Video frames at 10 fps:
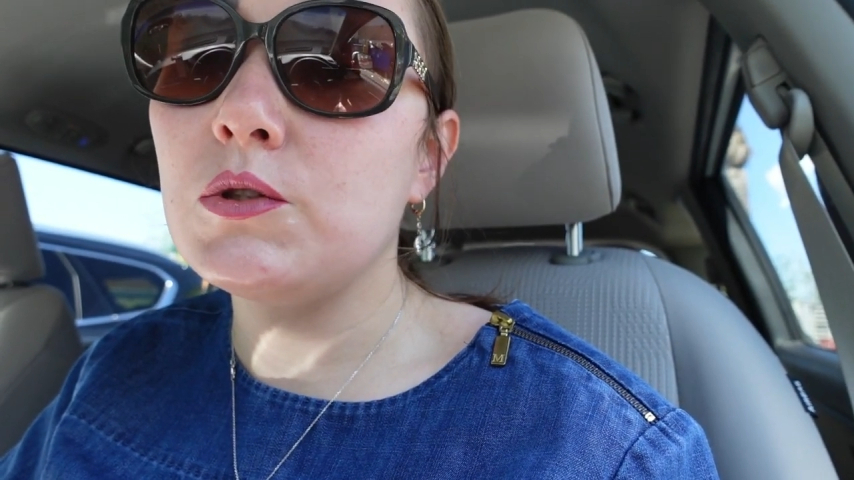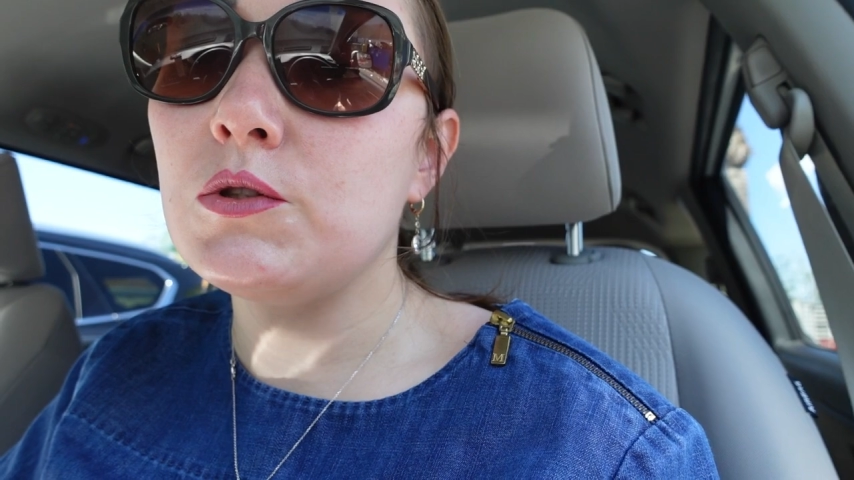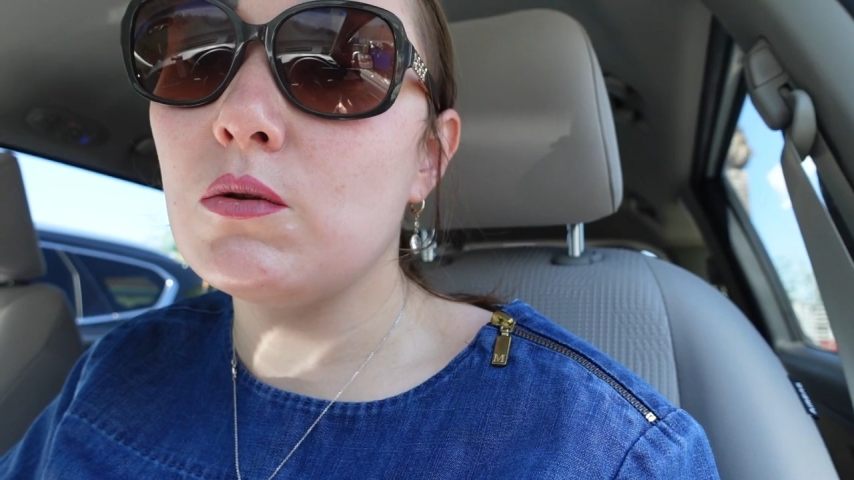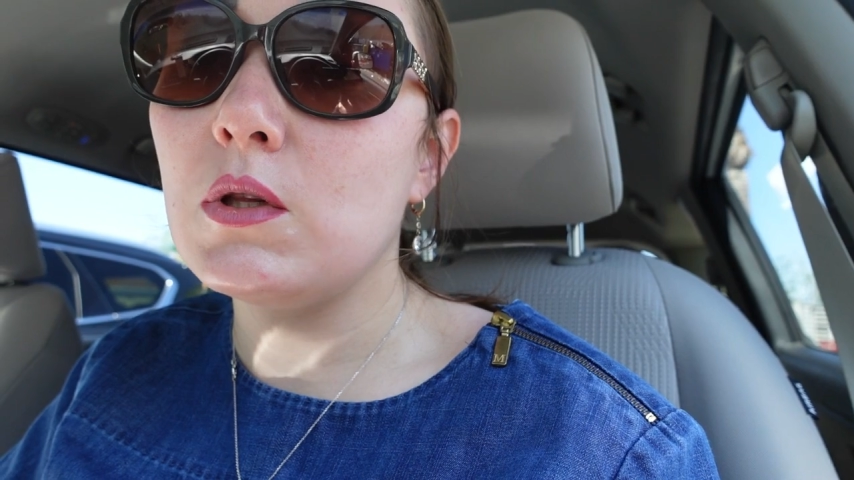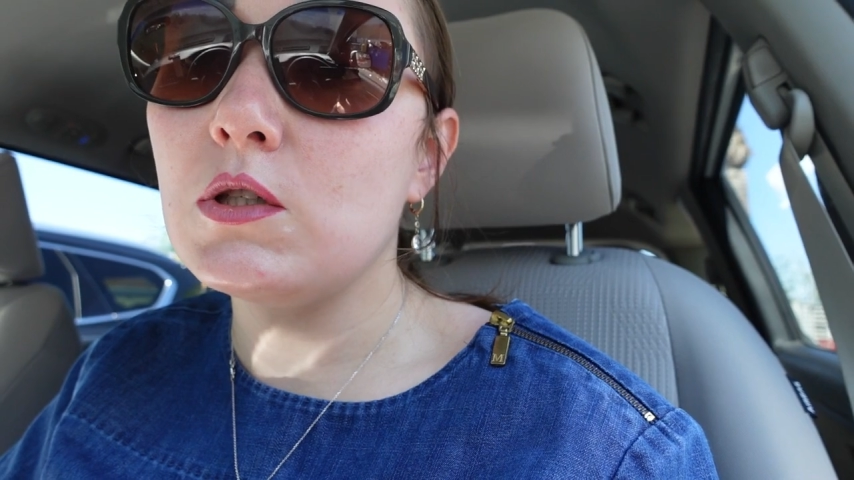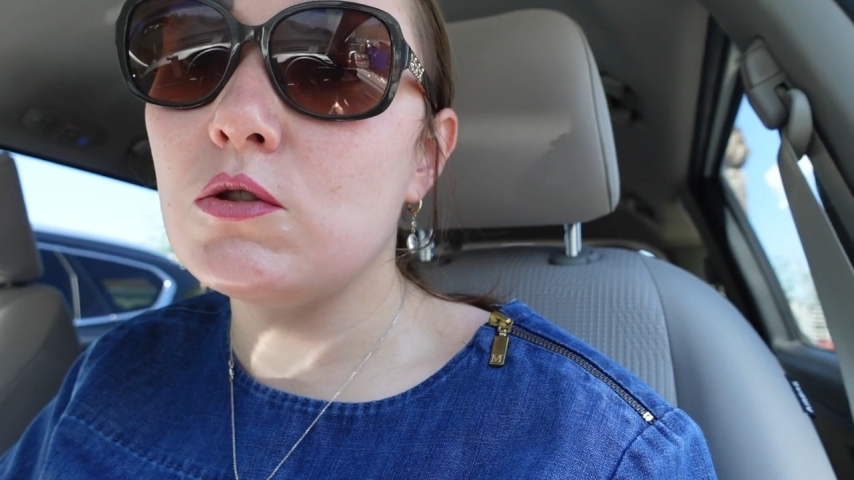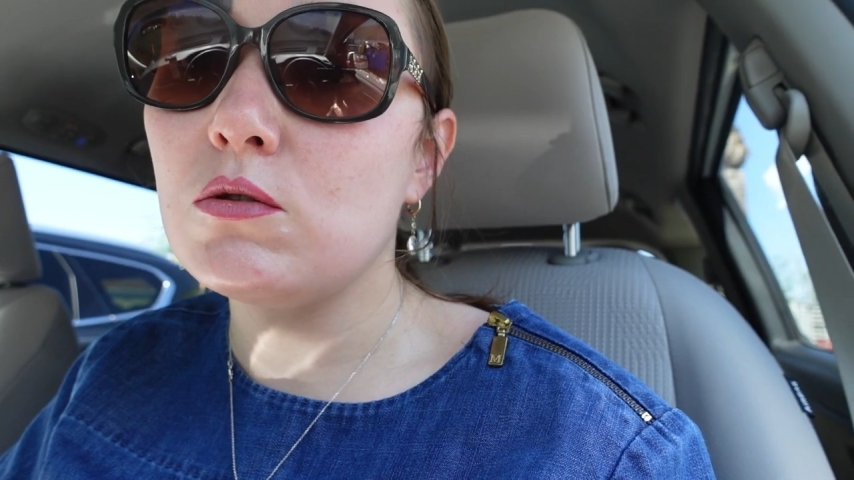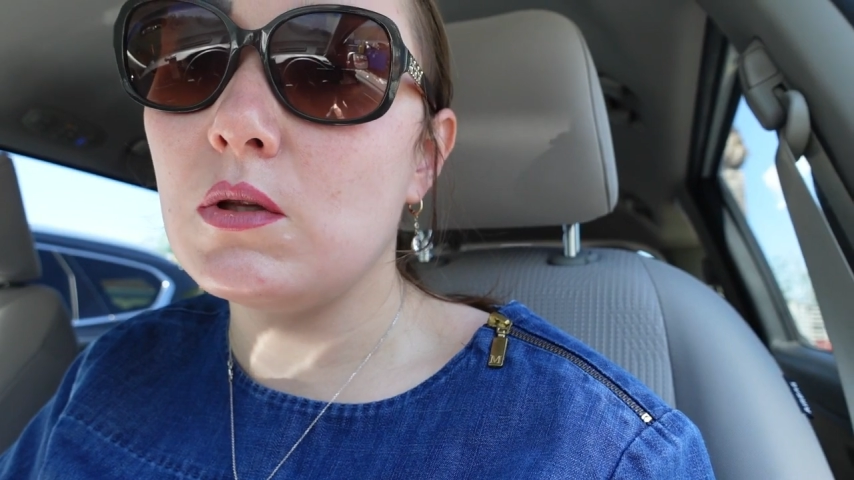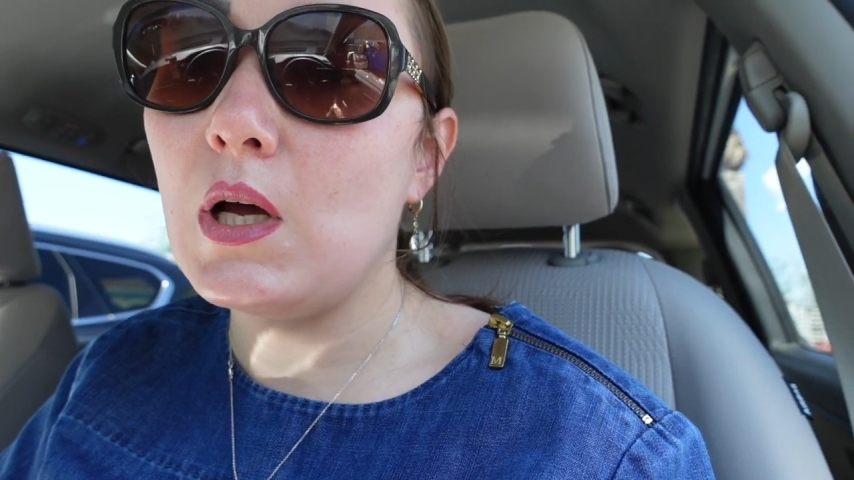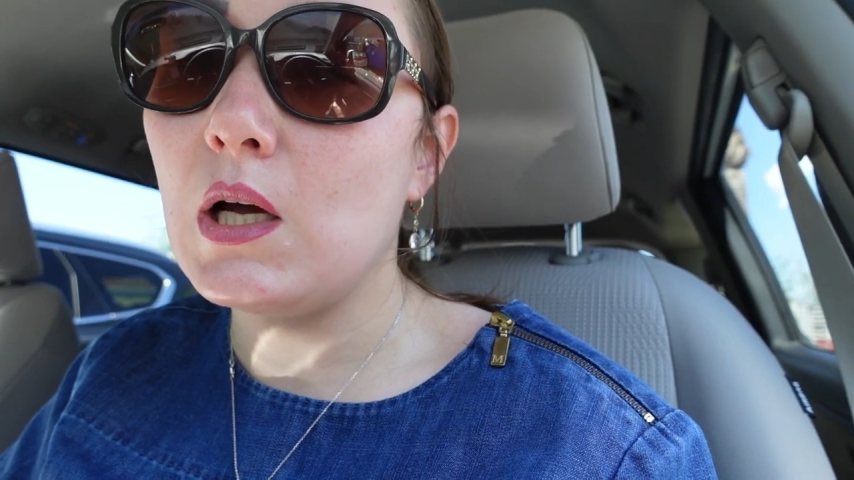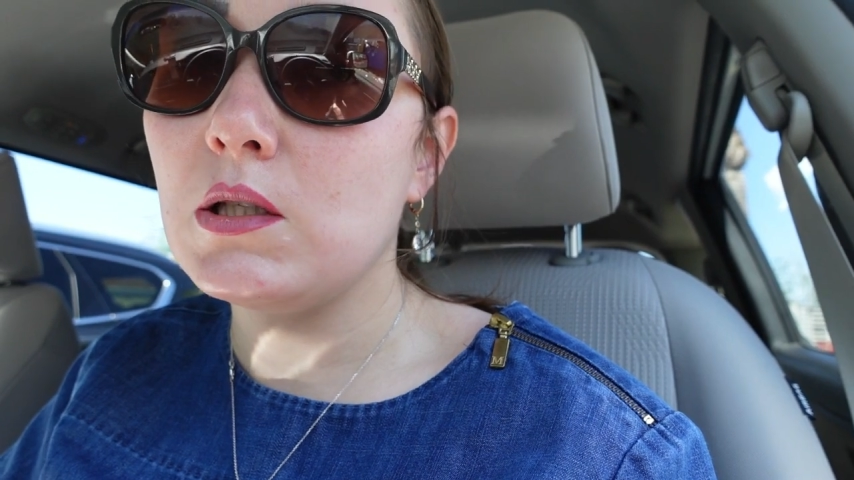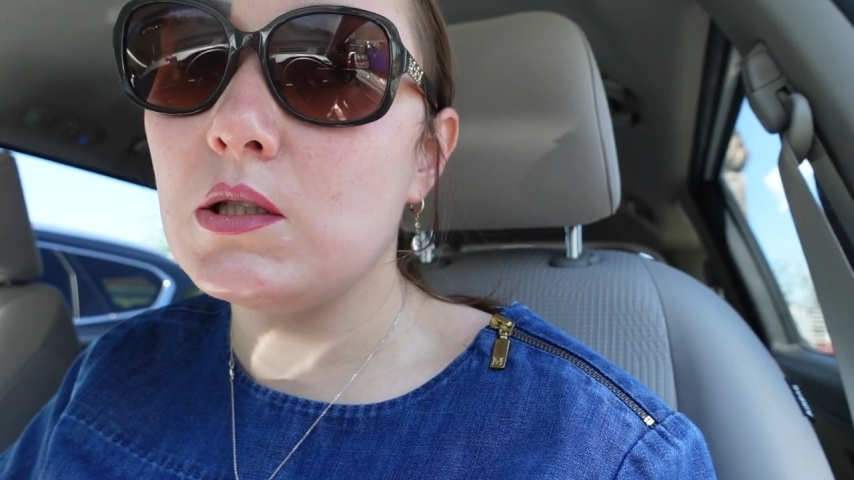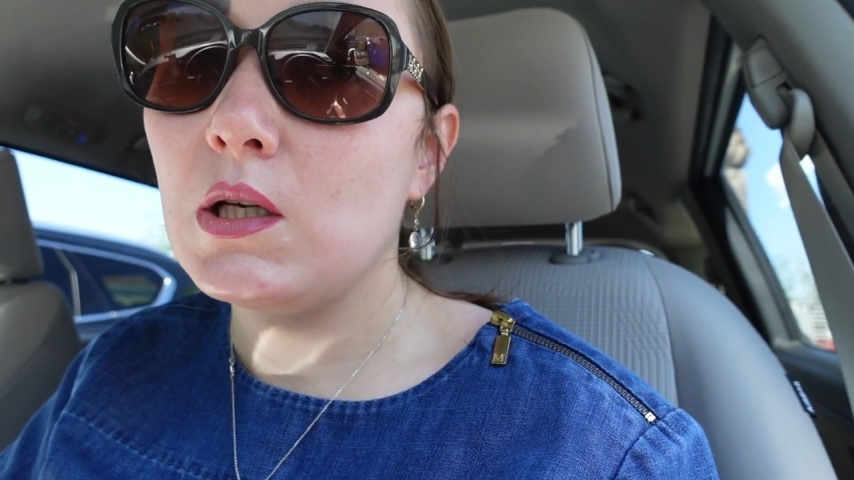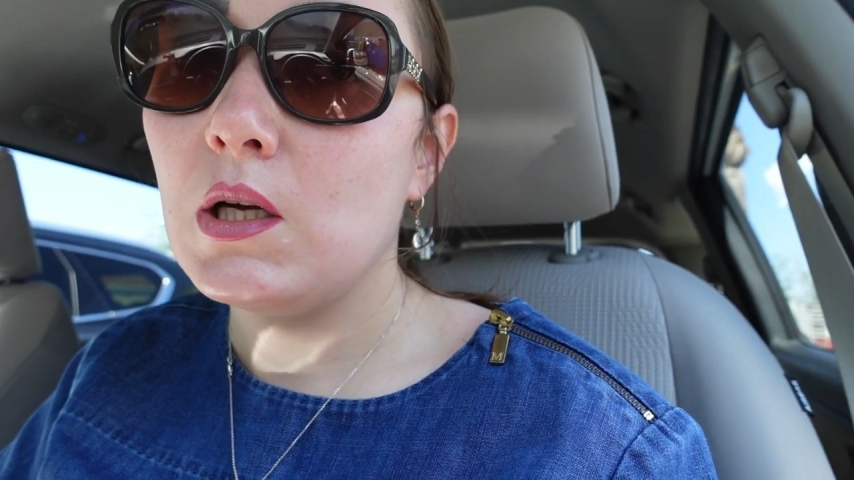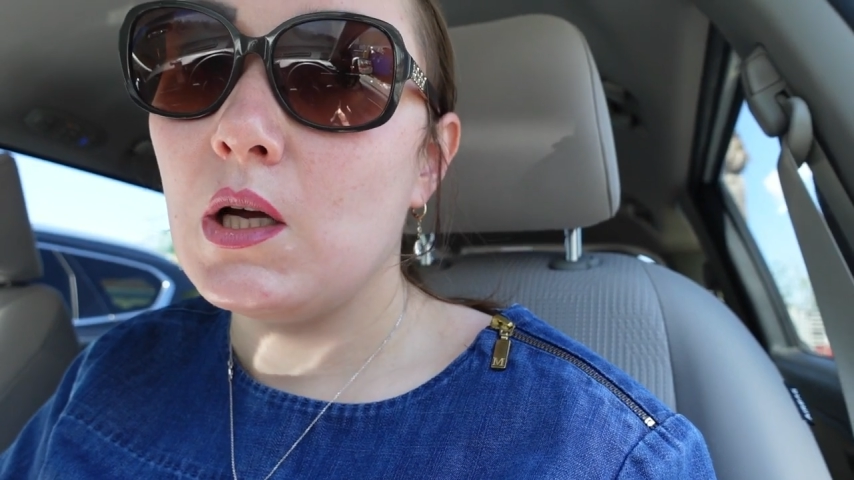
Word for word: do this do that